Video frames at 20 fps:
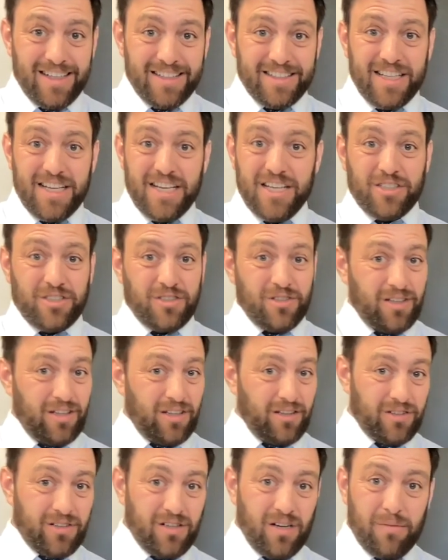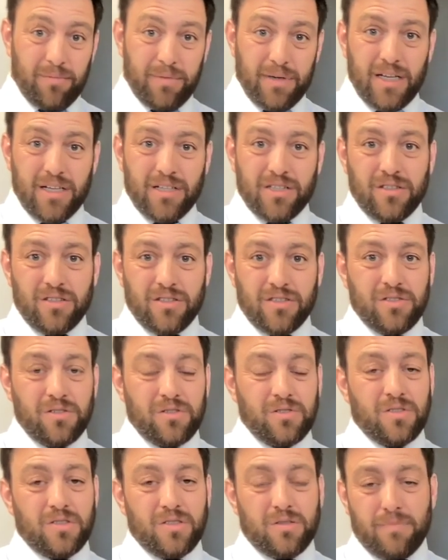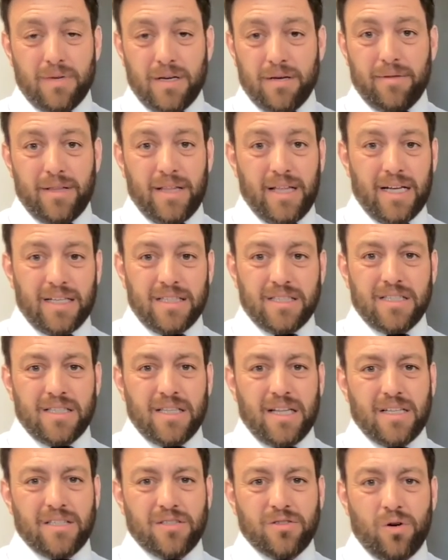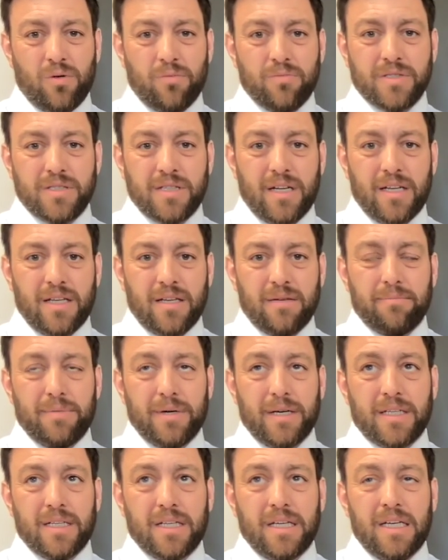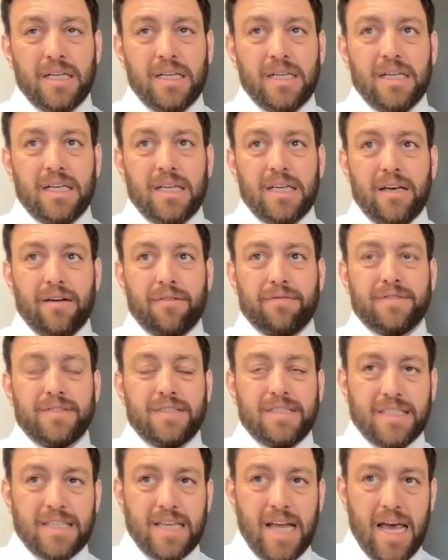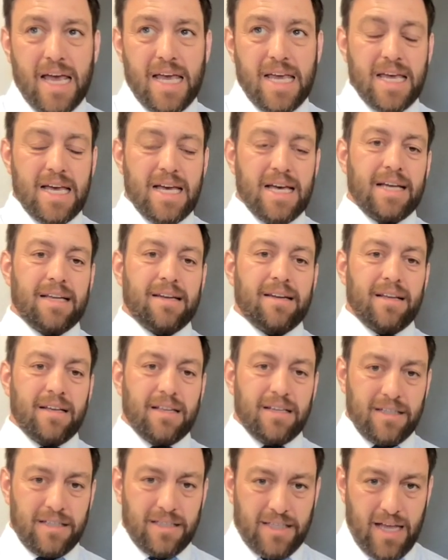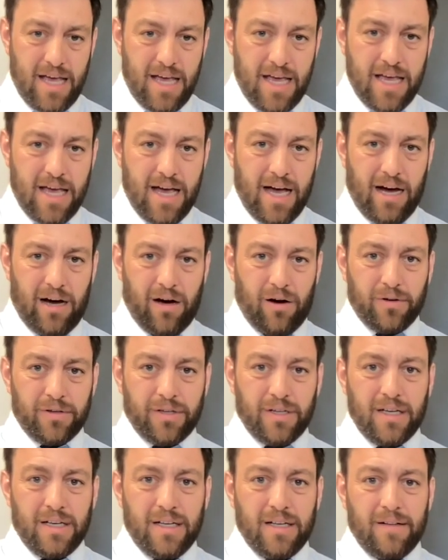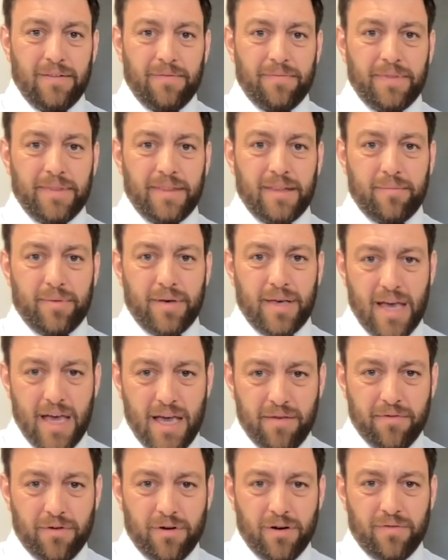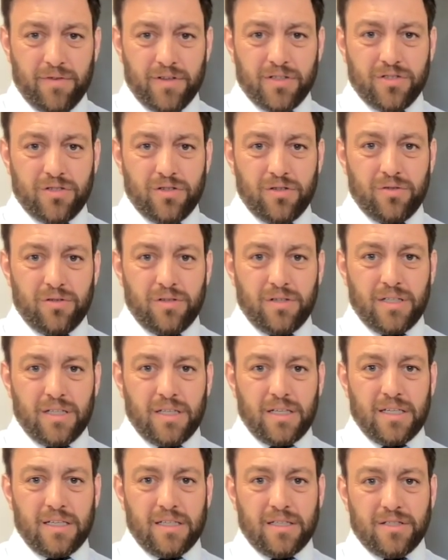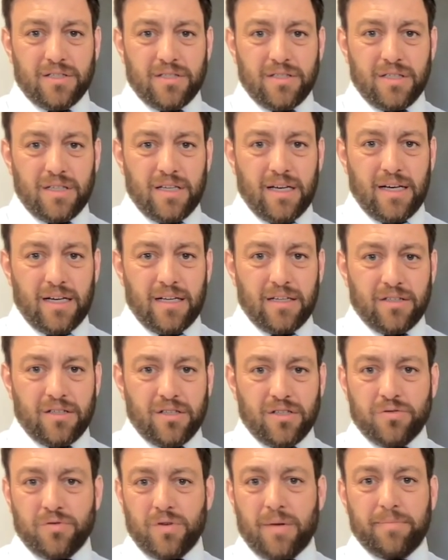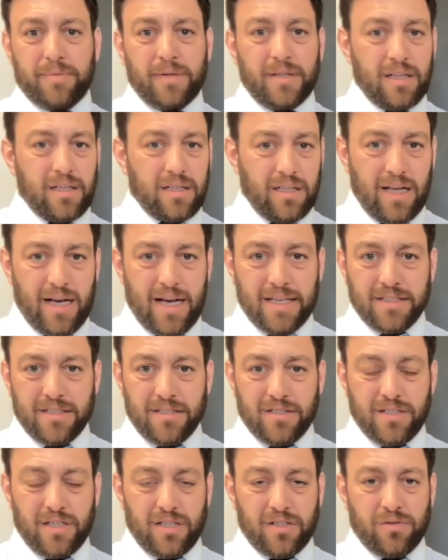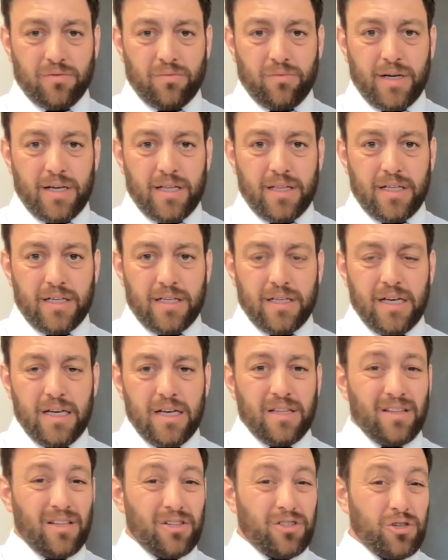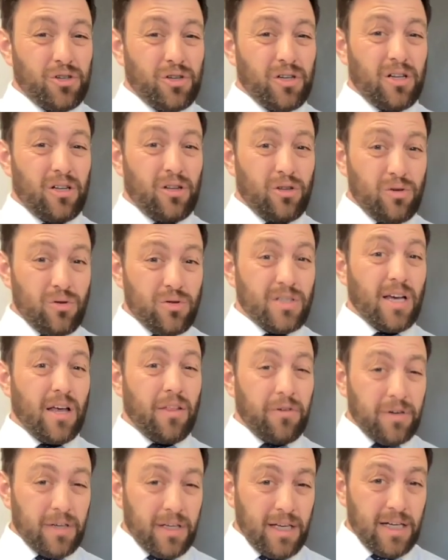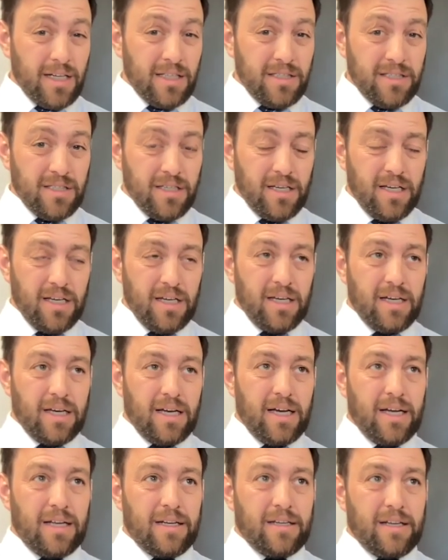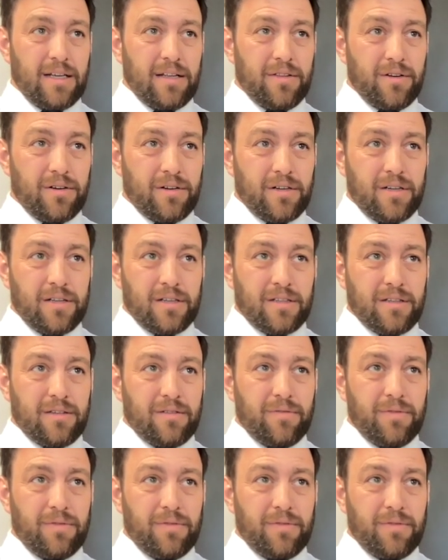teacher, another combination of students. Maybe that's home study. But if day in, day out, the behavior of a student is disrupting the class in such a way that you're going to lose other kids, and they're going